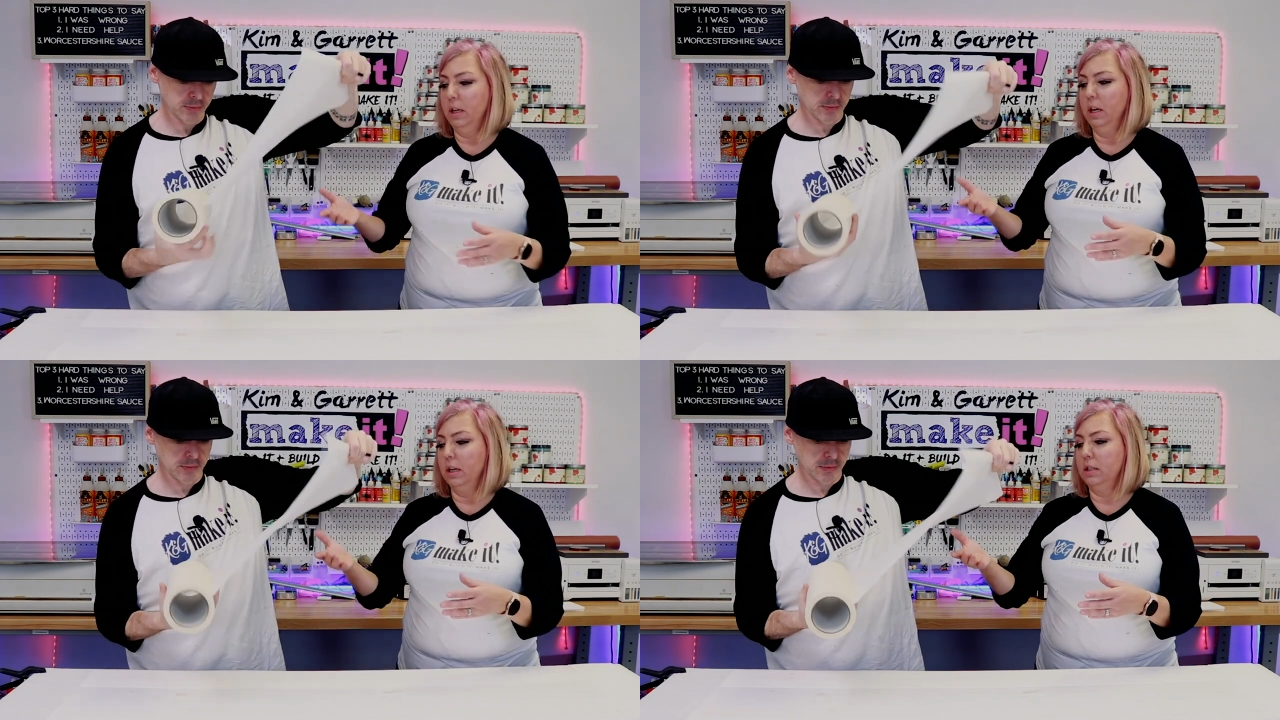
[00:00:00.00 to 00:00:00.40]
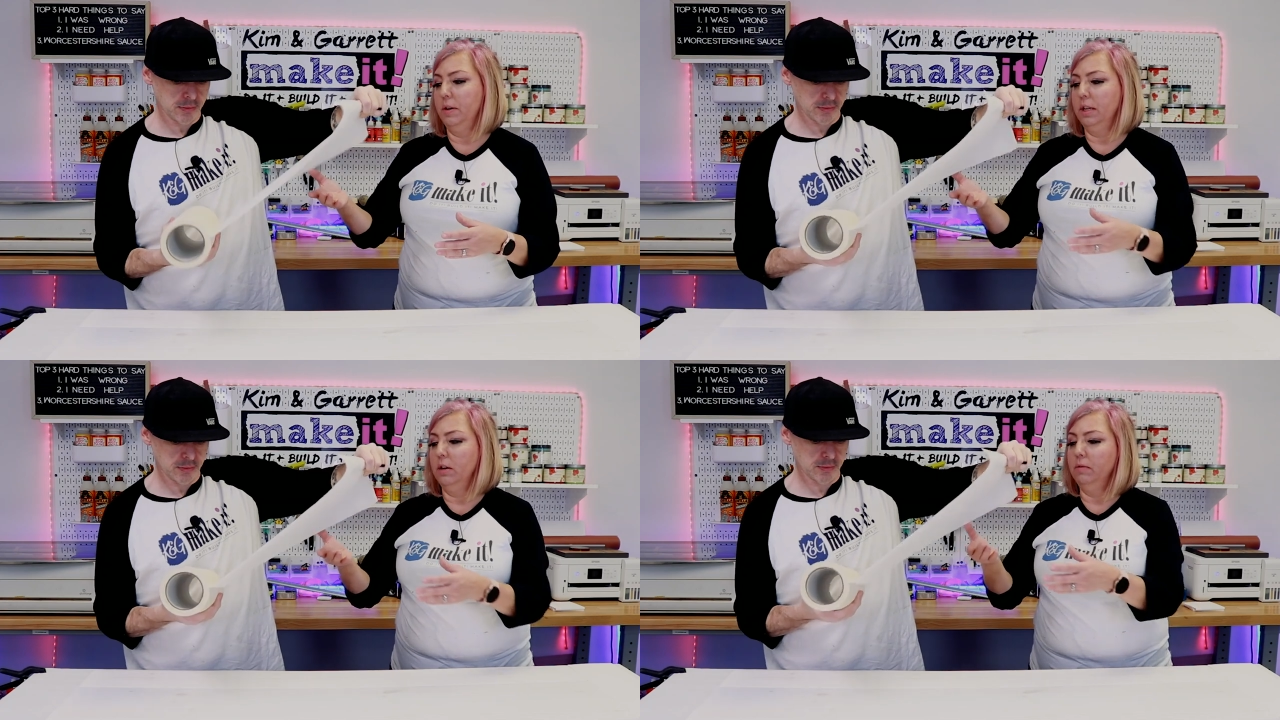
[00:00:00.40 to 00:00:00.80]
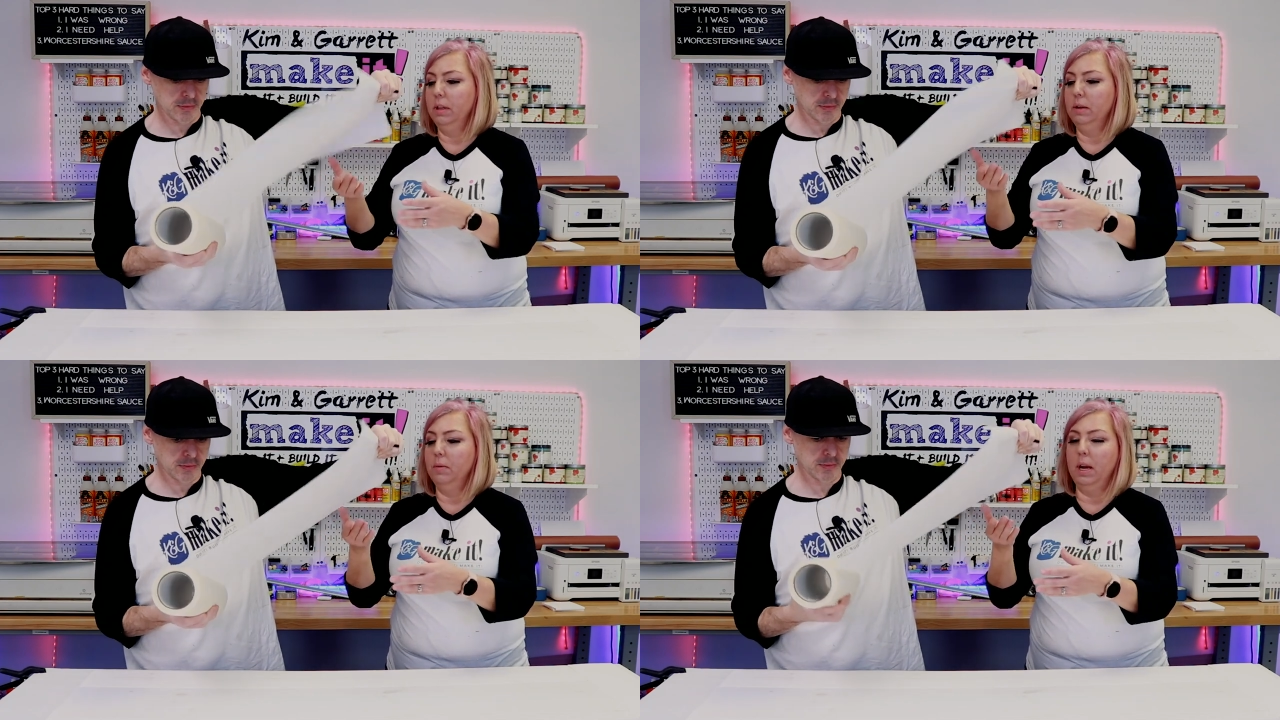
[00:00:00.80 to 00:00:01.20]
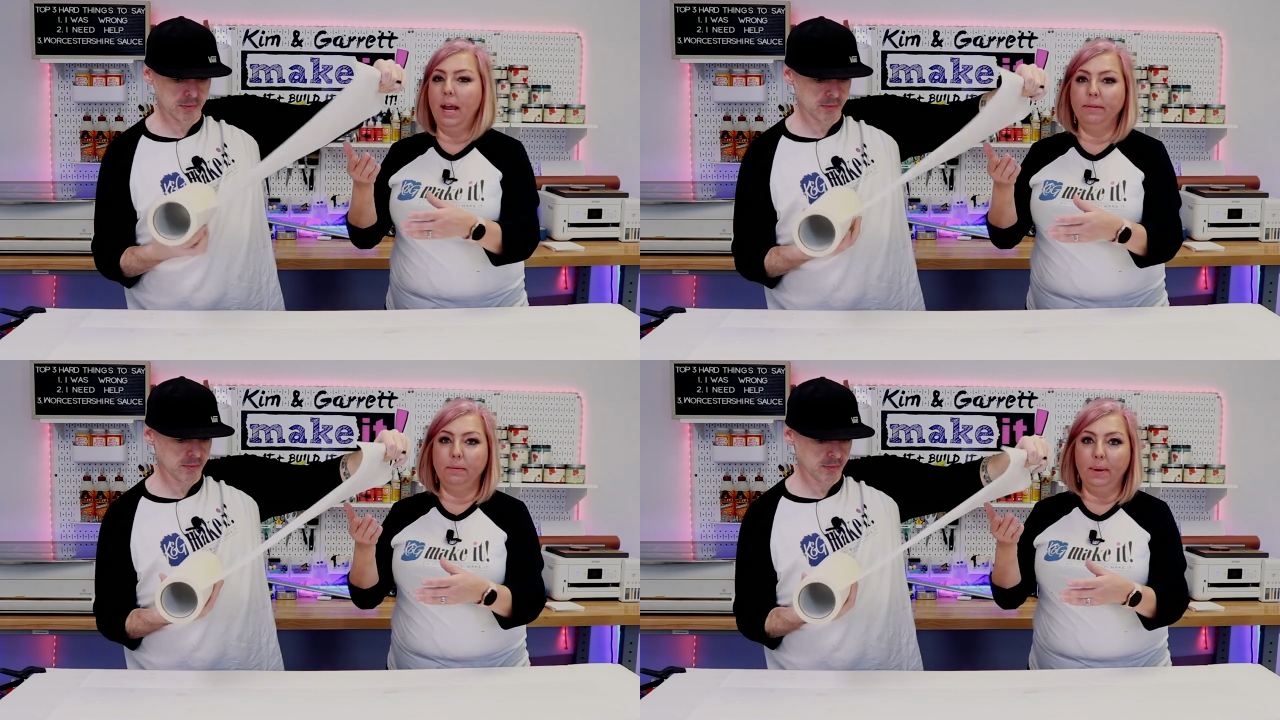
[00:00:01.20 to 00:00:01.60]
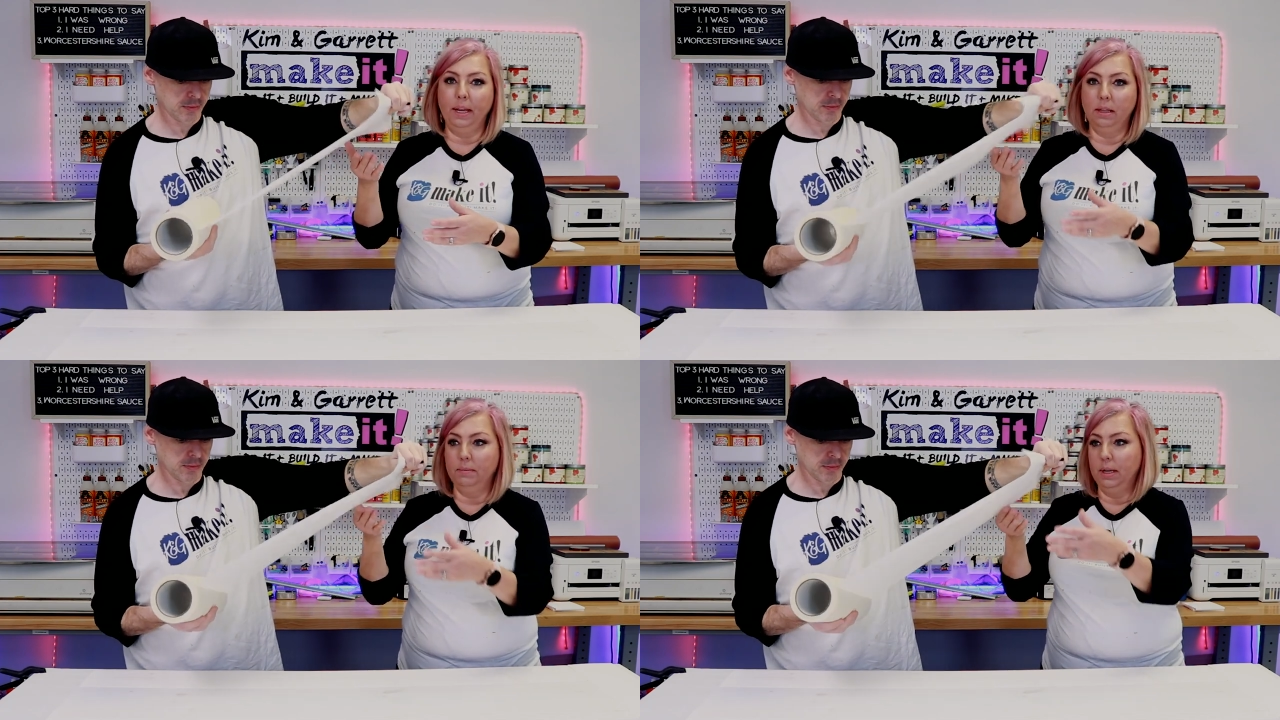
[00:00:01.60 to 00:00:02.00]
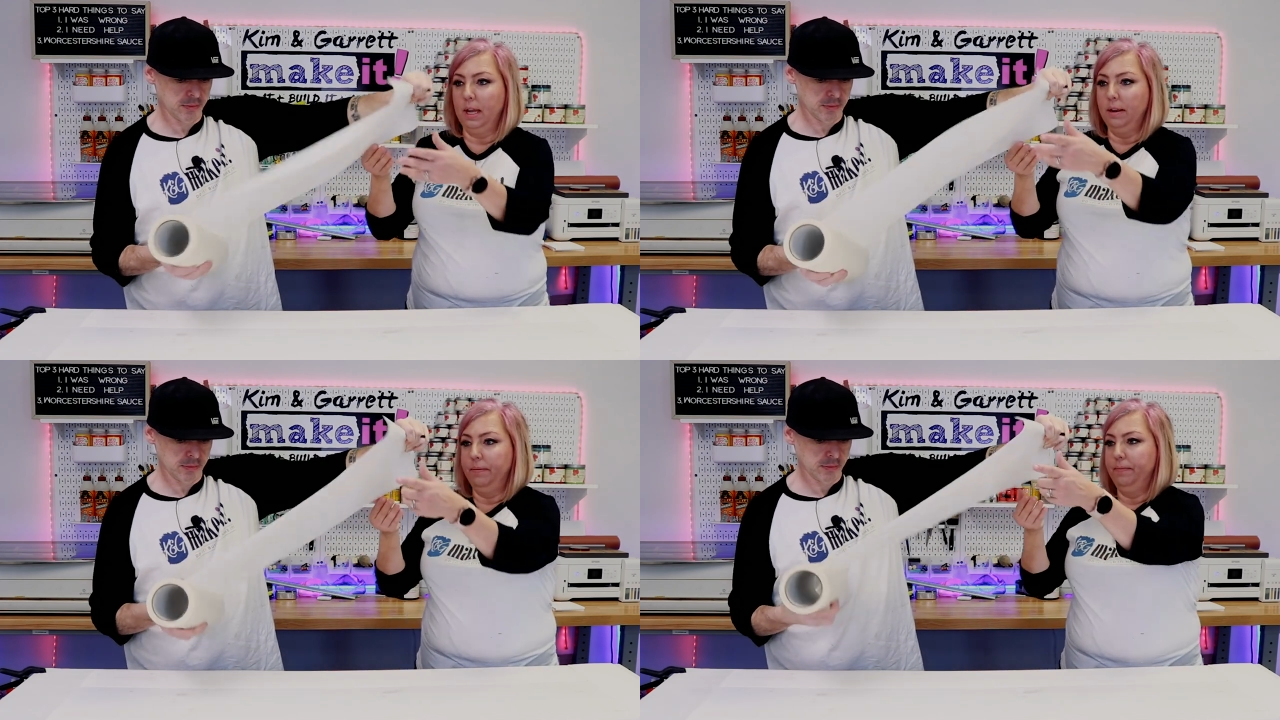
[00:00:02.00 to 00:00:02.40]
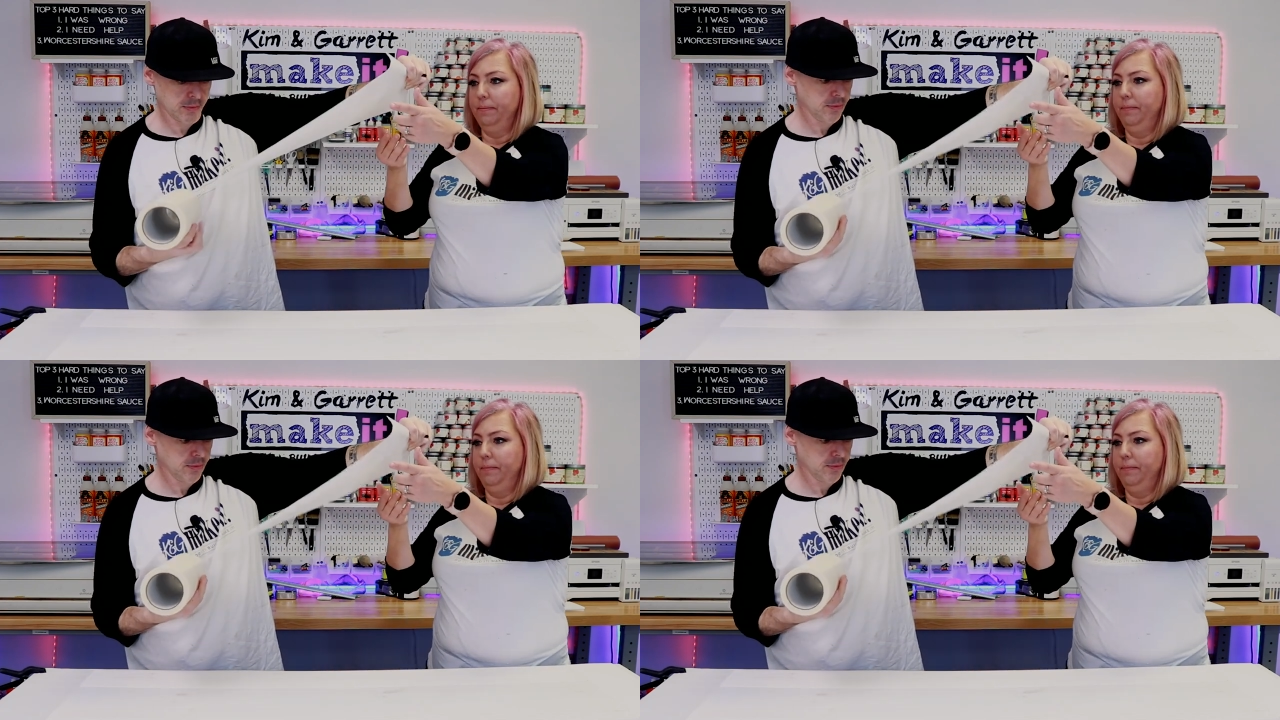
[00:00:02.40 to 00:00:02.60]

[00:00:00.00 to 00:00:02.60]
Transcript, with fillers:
Speaker 1: look, so I don't really want to have to paint them again.